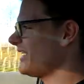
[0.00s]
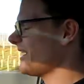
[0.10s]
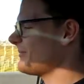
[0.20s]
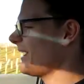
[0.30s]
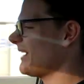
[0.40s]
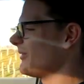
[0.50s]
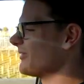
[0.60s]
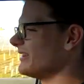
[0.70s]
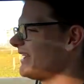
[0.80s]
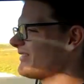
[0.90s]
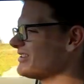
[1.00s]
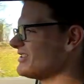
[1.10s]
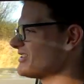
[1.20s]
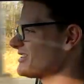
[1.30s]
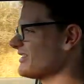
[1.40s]
V8 power, and now it's
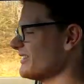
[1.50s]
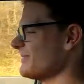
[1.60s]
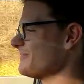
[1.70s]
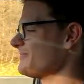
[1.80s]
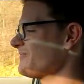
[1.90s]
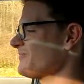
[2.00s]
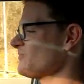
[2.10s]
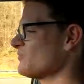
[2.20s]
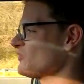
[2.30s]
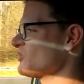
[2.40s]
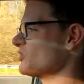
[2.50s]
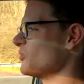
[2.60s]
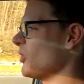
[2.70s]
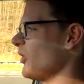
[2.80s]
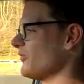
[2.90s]
just time to
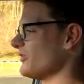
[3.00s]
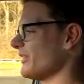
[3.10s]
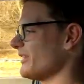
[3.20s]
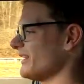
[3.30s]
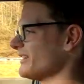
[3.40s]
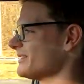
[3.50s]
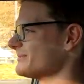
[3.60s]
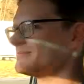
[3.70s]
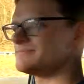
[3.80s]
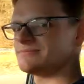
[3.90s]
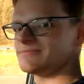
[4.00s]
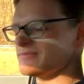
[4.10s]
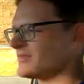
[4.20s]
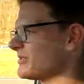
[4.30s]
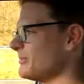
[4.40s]
waft, I think.
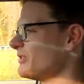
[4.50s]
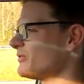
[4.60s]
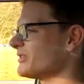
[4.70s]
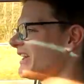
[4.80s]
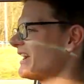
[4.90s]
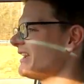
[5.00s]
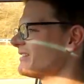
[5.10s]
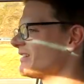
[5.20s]
It's a beautiful day.